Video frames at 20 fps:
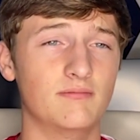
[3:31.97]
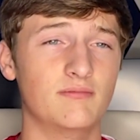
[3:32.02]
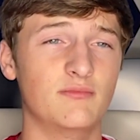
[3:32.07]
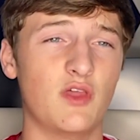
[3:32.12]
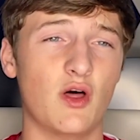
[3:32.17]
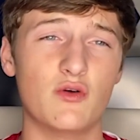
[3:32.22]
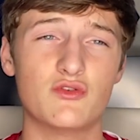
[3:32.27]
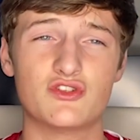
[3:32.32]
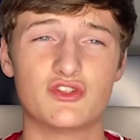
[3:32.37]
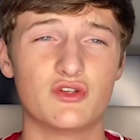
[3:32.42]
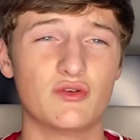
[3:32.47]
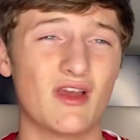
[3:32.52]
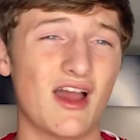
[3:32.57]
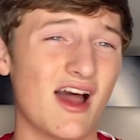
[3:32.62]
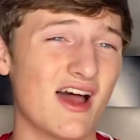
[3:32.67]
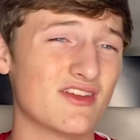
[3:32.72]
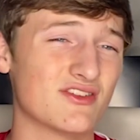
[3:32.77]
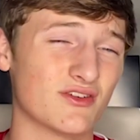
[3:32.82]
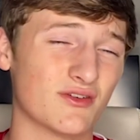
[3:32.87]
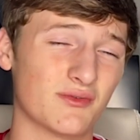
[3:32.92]
Those 2
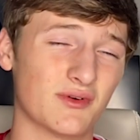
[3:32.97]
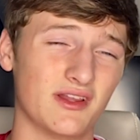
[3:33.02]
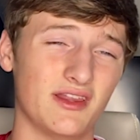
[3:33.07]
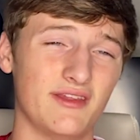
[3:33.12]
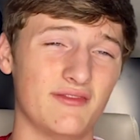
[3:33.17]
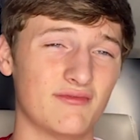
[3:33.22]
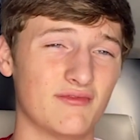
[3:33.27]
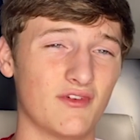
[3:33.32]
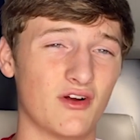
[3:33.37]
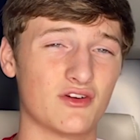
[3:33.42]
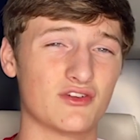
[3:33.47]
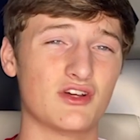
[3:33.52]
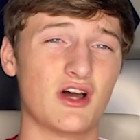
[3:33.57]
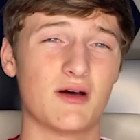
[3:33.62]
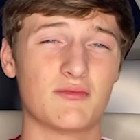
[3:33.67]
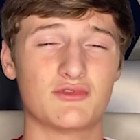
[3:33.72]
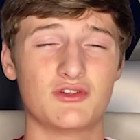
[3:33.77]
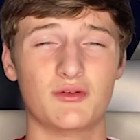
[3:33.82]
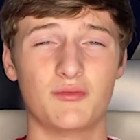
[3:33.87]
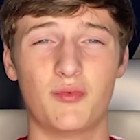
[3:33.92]
guys are really our
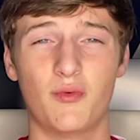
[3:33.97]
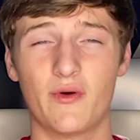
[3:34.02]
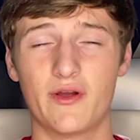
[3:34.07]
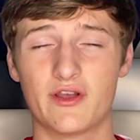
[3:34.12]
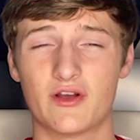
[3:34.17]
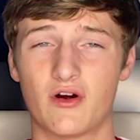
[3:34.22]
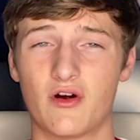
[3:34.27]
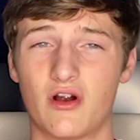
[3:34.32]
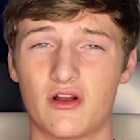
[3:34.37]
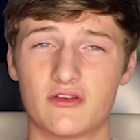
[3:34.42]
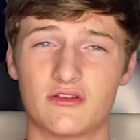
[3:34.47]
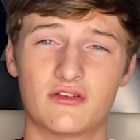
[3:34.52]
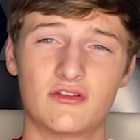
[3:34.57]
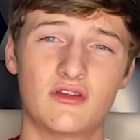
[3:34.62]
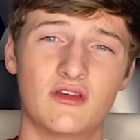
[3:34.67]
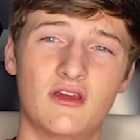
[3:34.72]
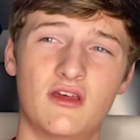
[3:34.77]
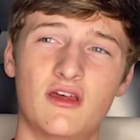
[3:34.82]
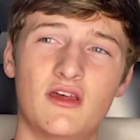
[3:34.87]
top 2 point guards.